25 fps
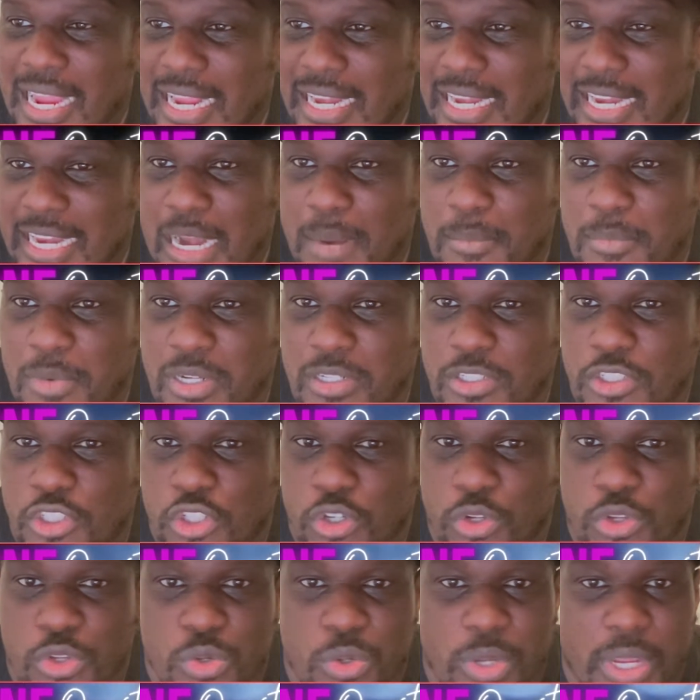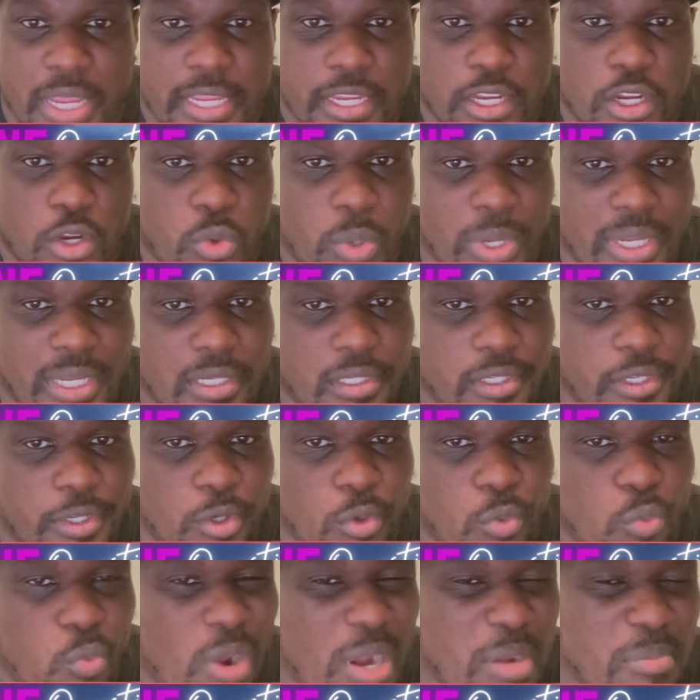And then I'm going to show you a quick
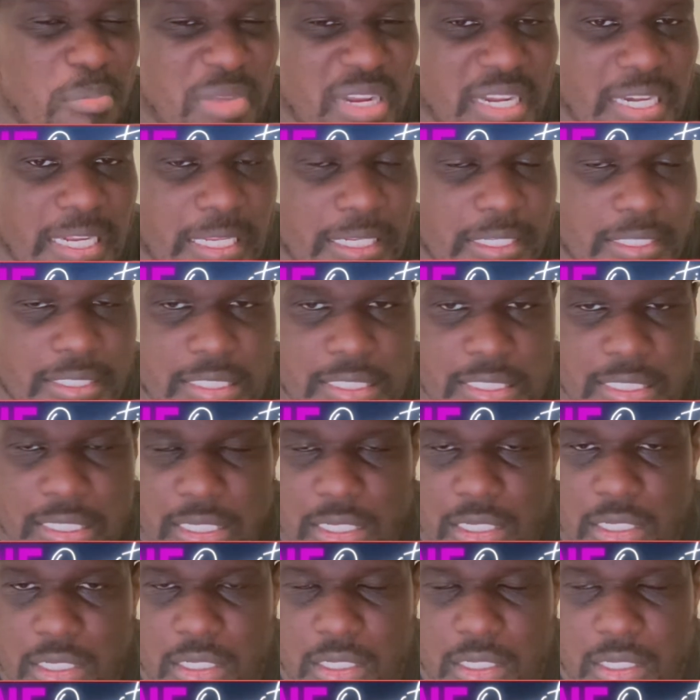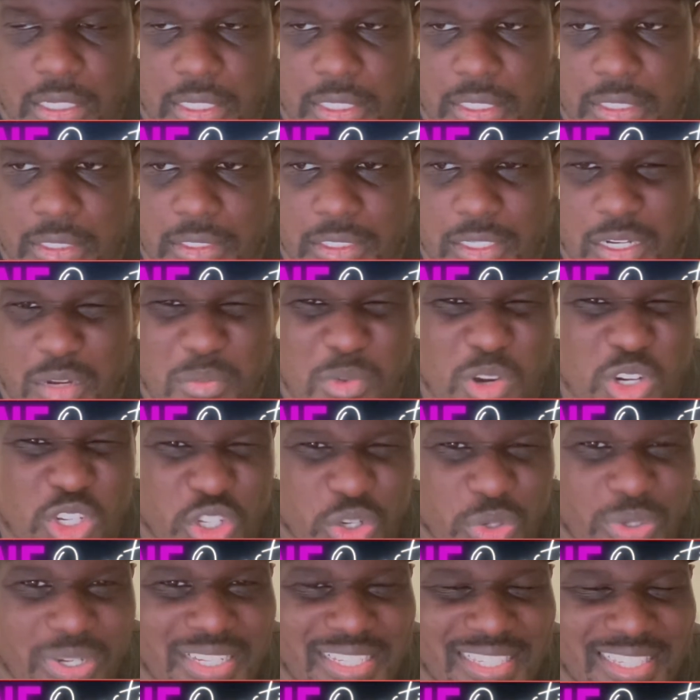little 1 minute
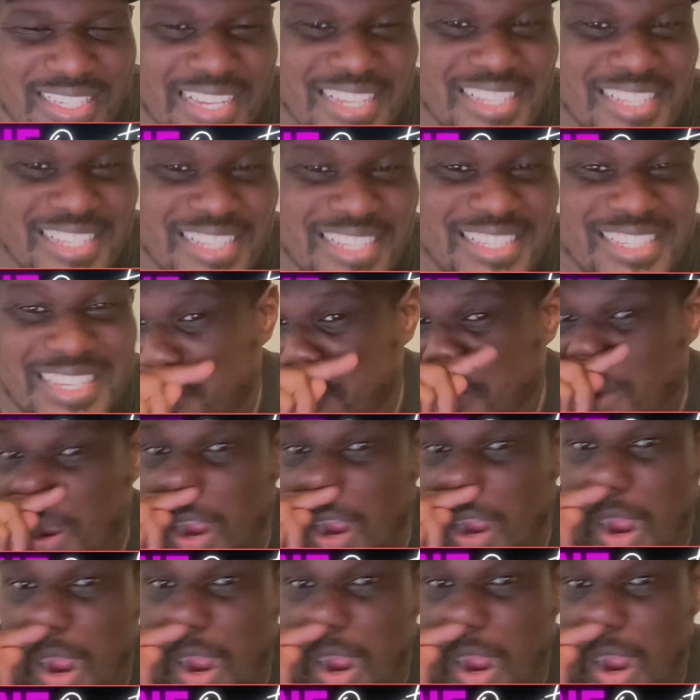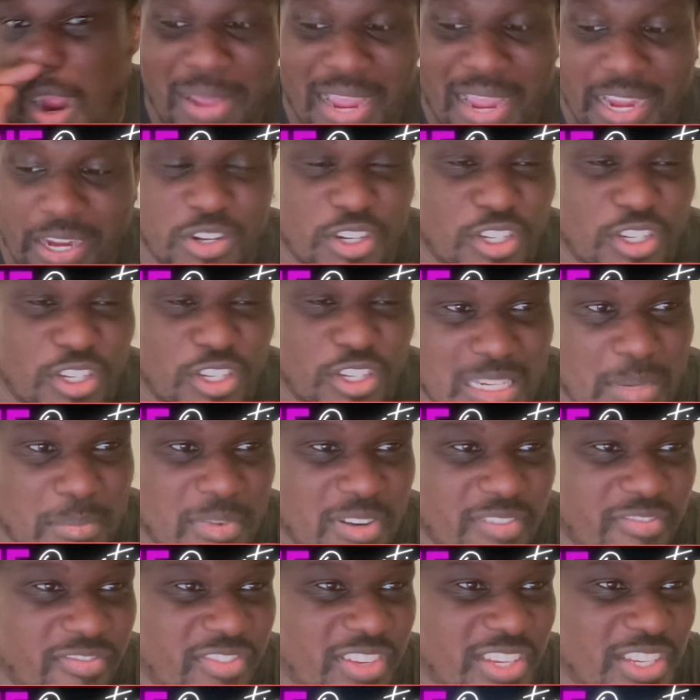commercial in a sense, and then I'm going to hop back on and show you
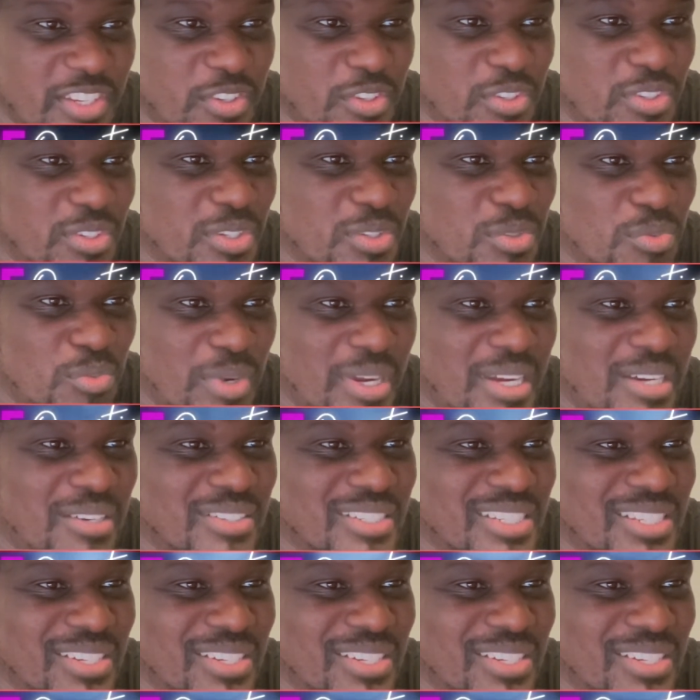some of the features as well.